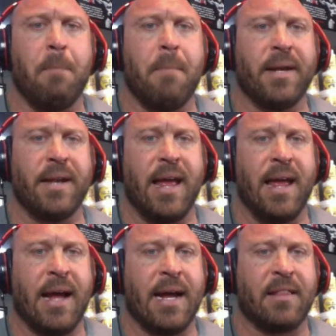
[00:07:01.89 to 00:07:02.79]

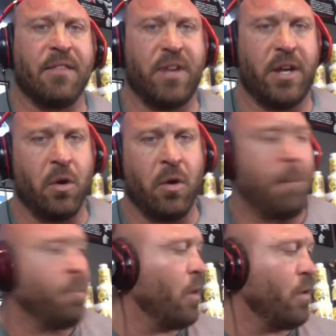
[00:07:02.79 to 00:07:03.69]
Monday. I got the video
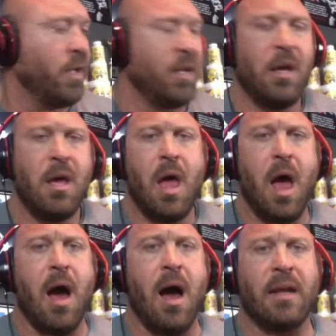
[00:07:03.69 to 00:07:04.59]
uploaded.
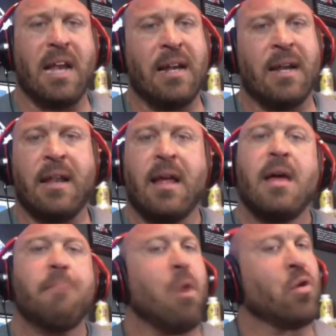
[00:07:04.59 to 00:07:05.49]
And
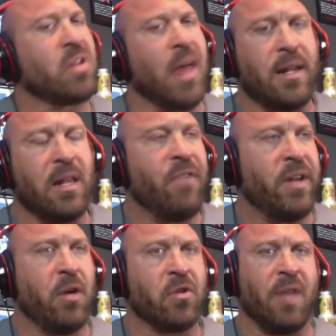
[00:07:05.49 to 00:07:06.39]
most likely
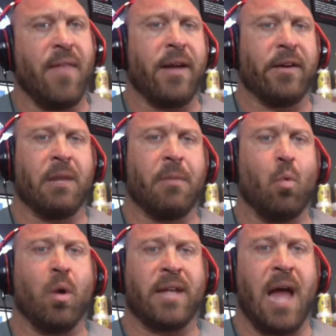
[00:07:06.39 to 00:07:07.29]
videos on that are going to be
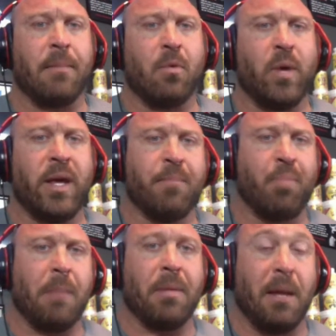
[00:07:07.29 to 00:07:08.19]
one time a week,
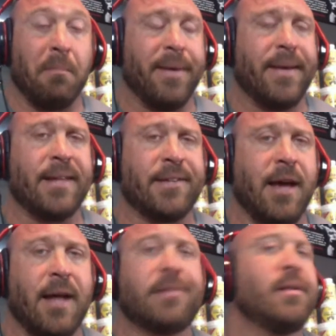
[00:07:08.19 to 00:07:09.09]
probably on Mondays,
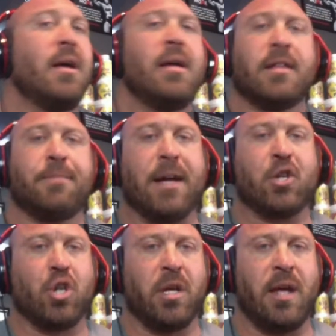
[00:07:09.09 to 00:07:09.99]
guys.
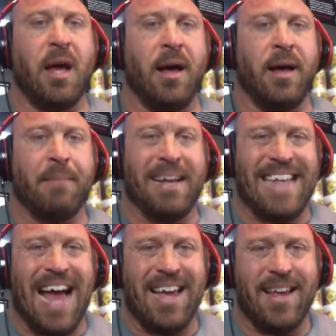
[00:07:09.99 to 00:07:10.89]
Especially my
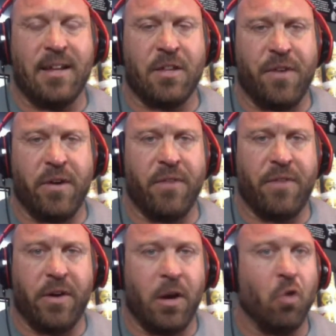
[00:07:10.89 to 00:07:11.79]
diet is very,
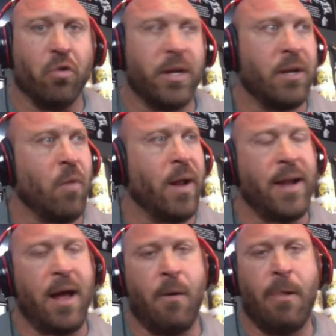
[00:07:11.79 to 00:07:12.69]
very honed in right
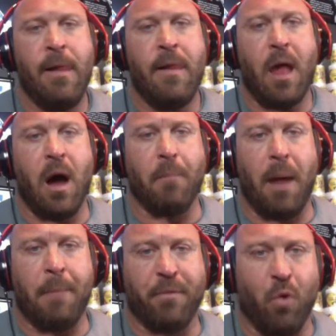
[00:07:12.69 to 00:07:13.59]
now on
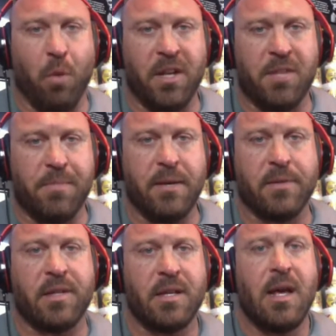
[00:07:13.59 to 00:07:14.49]
my performance
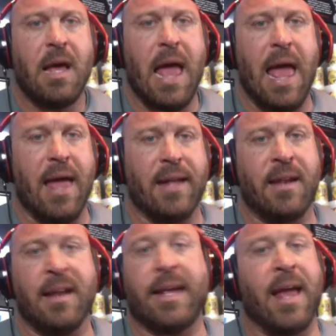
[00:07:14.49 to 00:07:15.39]
meals. And
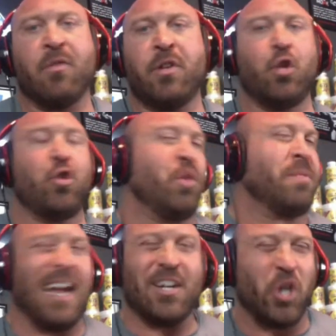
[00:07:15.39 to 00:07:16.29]
again,
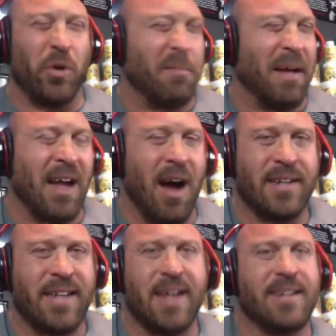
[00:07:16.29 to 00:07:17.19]
YouTube's not showing my
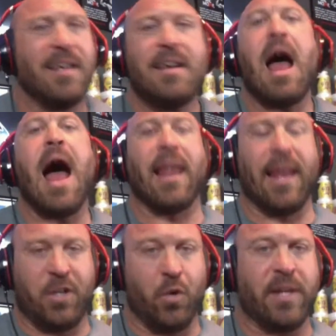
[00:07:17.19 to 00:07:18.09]
content. I
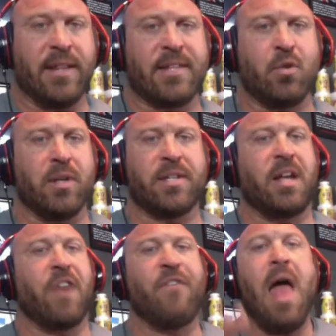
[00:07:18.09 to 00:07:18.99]
like doing this sort of
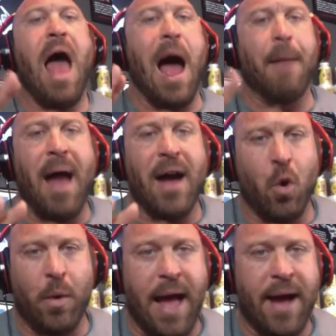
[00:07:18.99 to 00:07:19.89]
stuff. I'm not
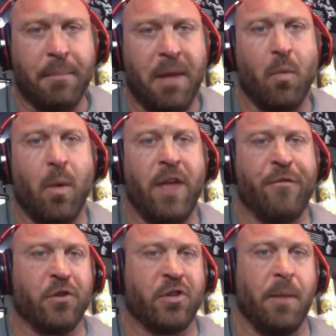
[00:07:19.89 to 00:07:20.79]
going out of my way
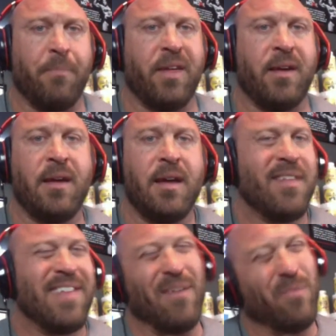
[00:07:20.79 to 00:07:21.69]
for something
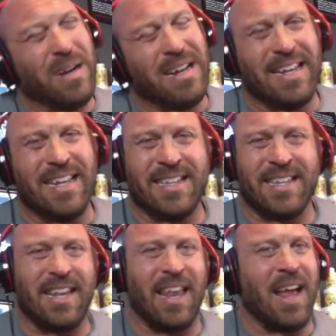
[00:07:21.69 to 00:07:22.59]
that really
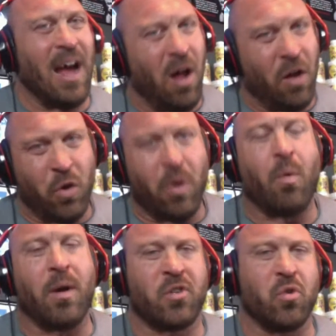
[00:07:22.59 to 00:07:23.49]
isn't like, I'll do it
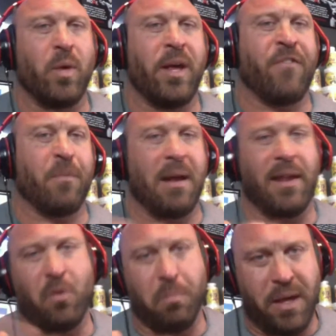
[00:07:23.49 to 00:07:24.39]
once a week for my
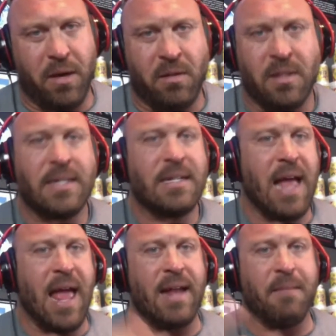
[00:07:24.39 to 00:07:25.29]
little meal.
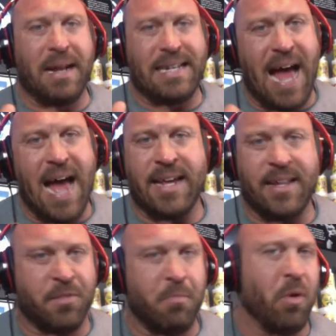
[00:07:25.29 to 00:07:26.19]
And my diet
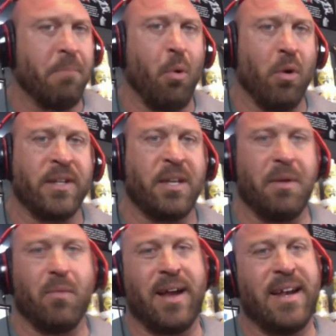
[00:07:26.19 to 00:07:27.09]
is more important to
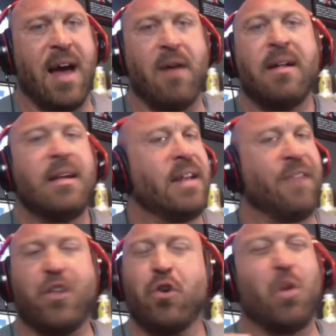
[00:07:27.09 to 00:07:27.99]
me right now. And
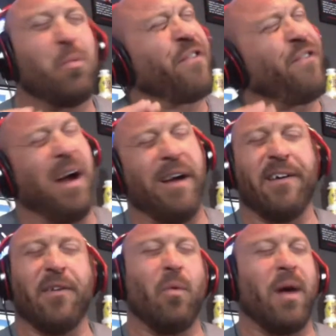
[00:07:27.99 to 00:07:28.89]
if YouTube was
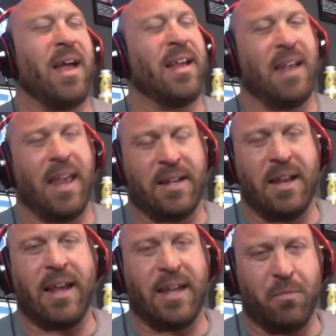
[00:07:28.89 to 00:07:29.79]
firing away and like
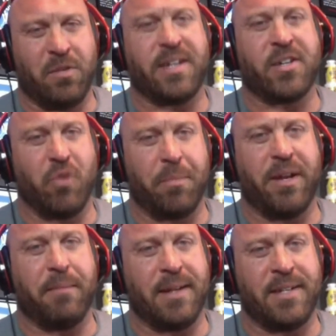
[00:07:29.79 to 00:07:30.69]
it was
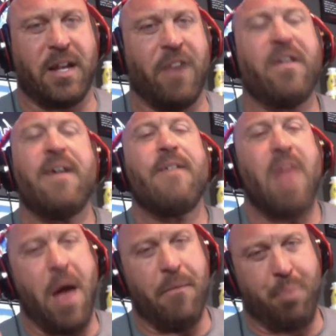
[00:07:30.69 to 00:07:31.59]
distributing my stuff,
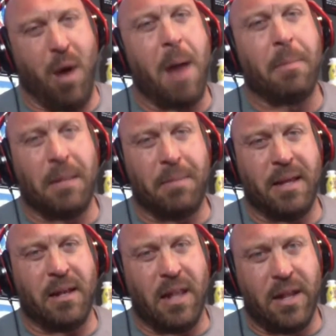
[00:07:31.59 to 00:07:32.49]
I would probably be
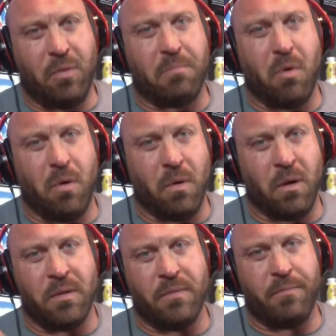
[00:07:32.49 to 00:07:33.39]
a little
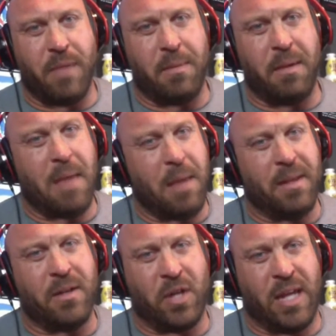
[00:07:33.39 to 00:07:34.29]
more,
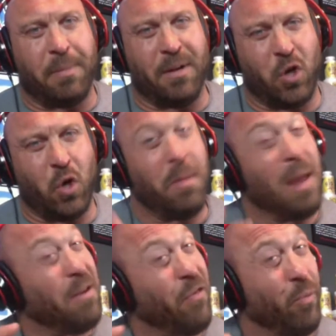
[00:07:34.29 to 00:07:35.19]
maybe keep it two,
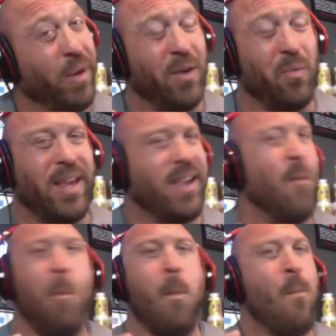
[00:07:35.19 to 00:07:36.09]
maybe three a week,
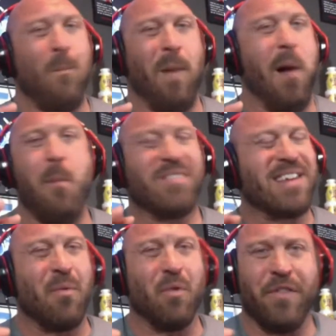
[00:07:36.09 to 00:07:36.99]
but it's
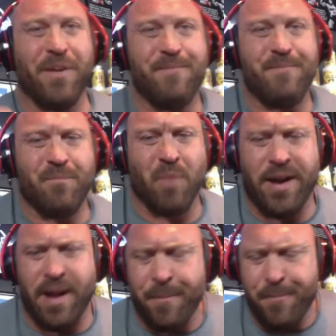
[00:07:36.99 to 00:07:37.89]
not worth it
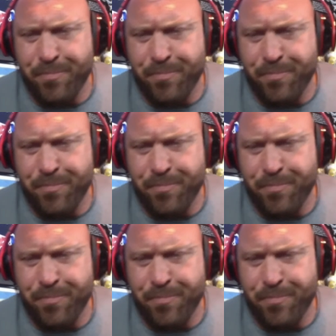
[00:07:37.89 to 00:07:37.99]
right now.